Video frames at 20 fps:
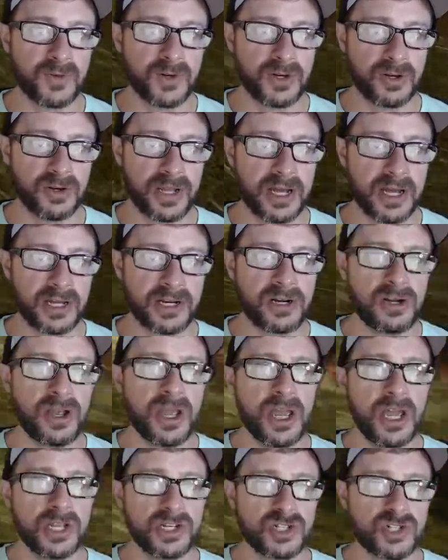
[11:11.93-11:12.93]
for your gunner,
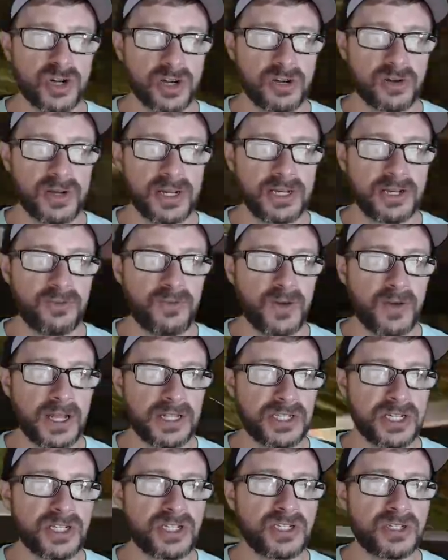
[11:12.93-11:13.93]
triggering
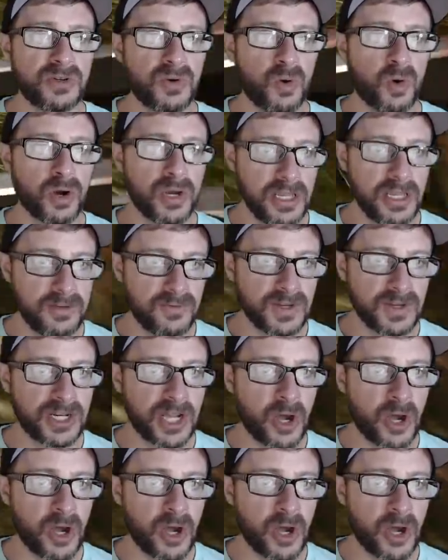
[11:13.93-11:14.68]
defenses, or even